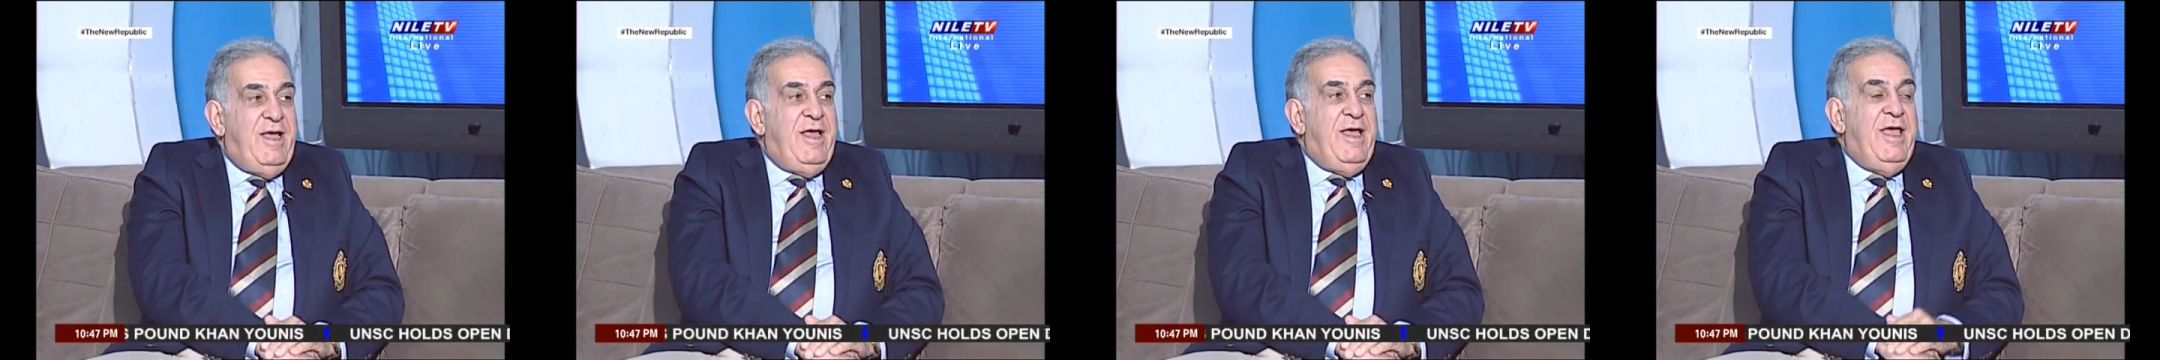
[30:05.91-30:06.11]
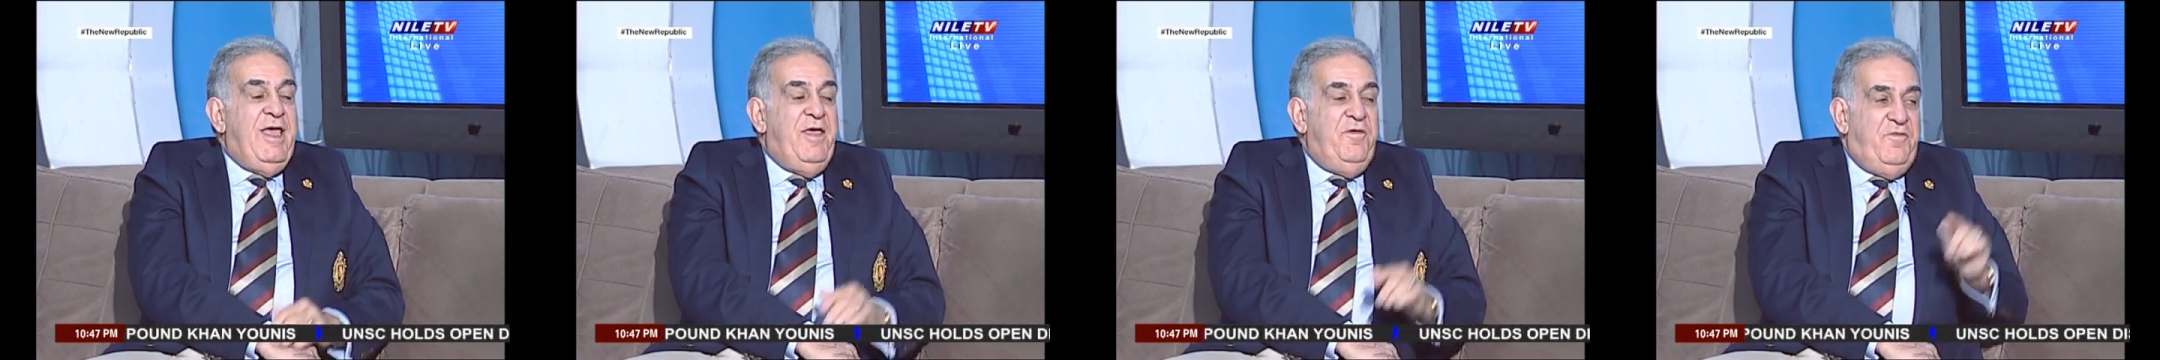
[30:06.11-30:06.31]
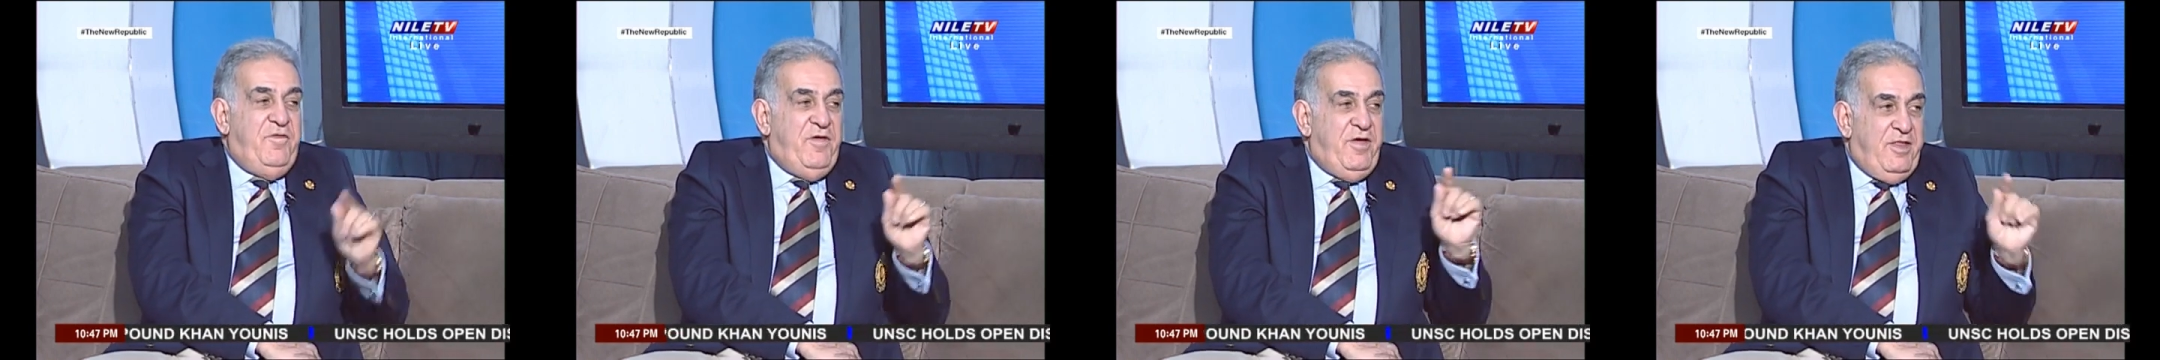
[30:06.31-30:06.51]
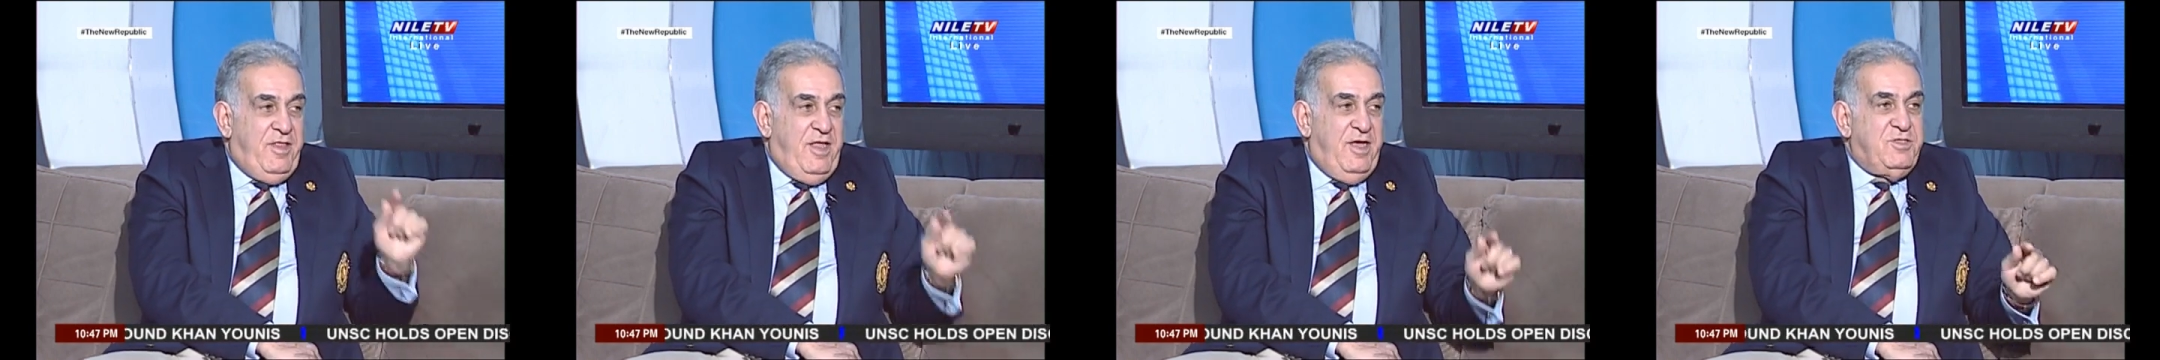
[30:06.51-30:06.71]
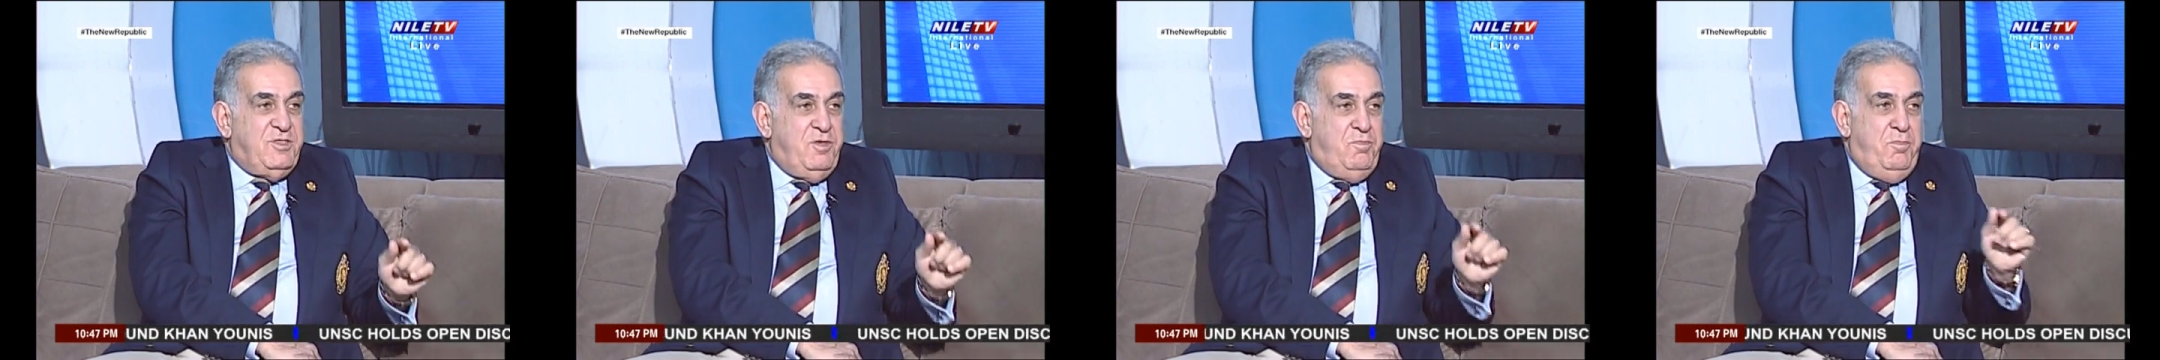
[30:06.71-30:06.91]
If he
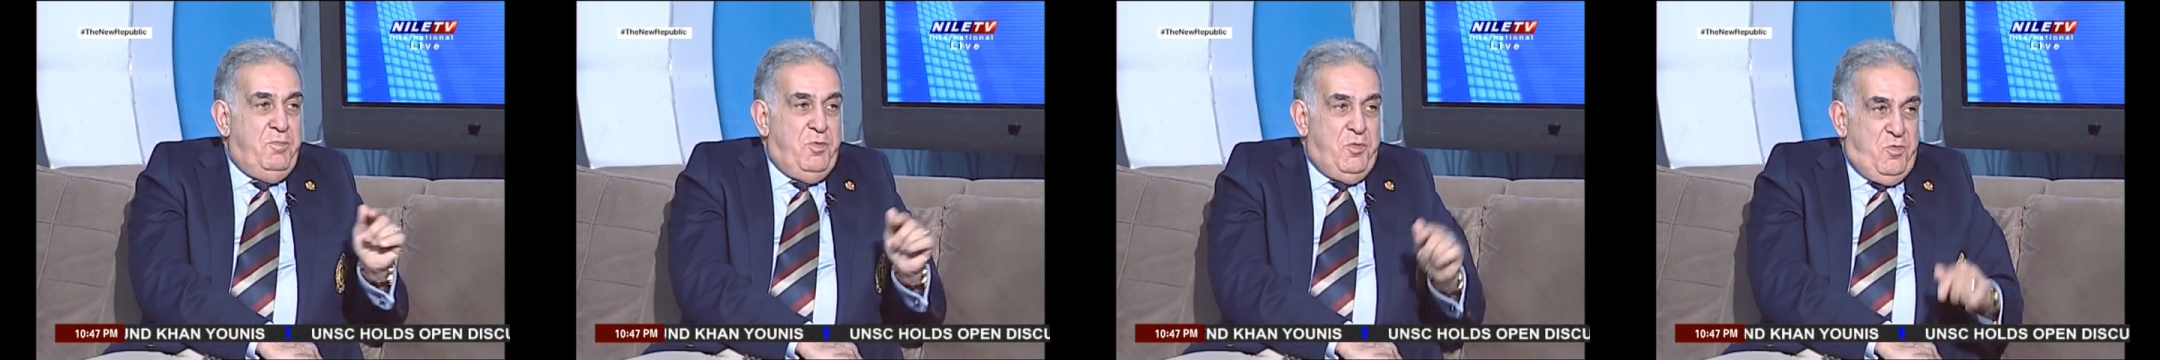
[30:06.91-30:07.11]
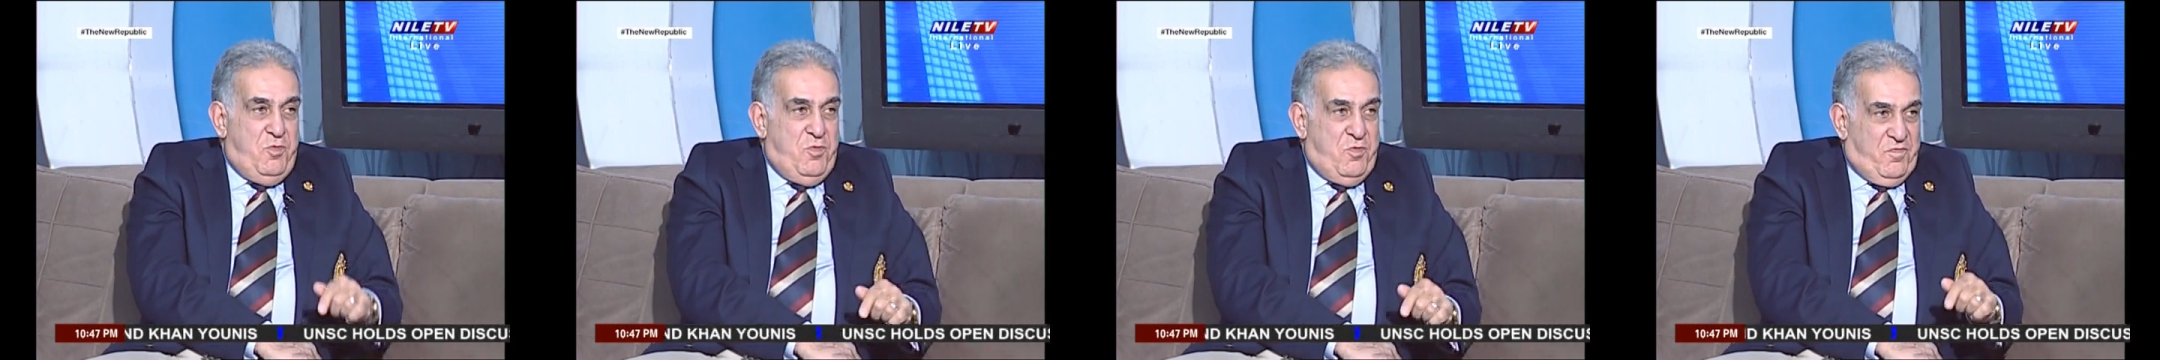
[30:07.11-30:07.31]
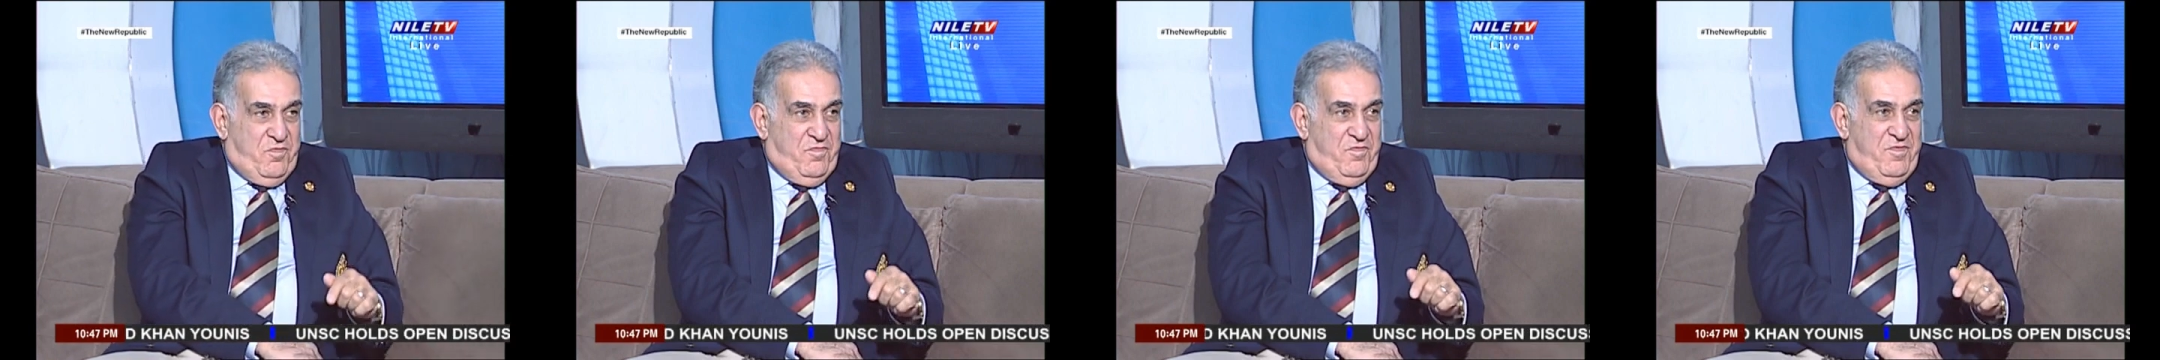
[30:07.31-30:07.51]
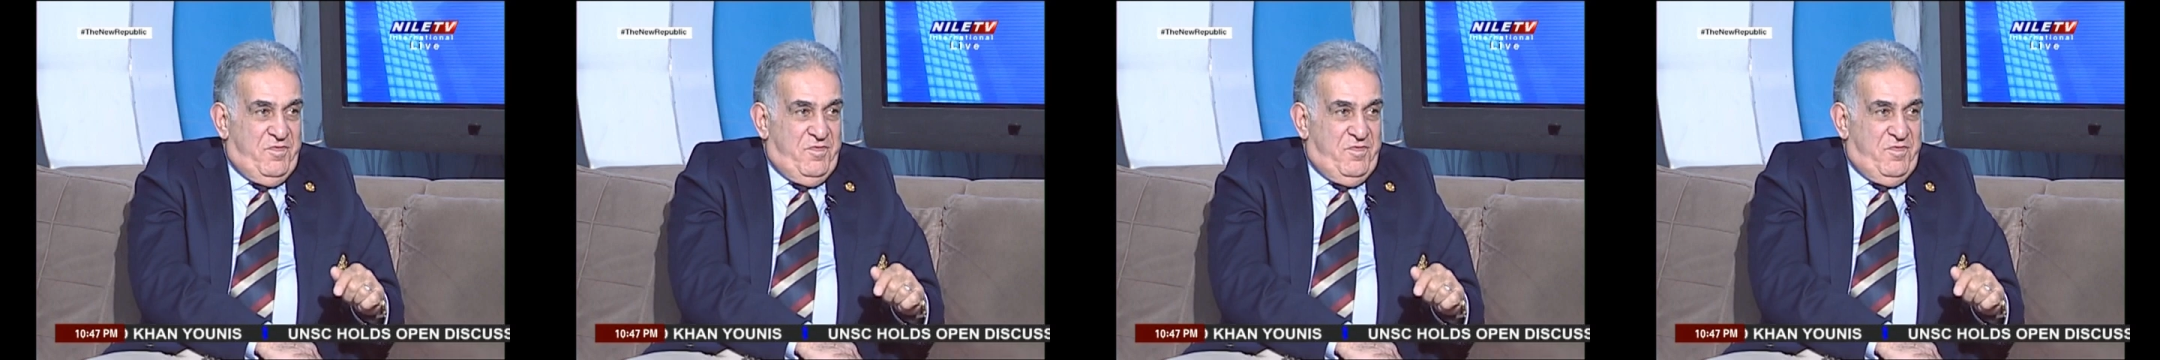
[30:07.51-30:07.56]
doesn't prove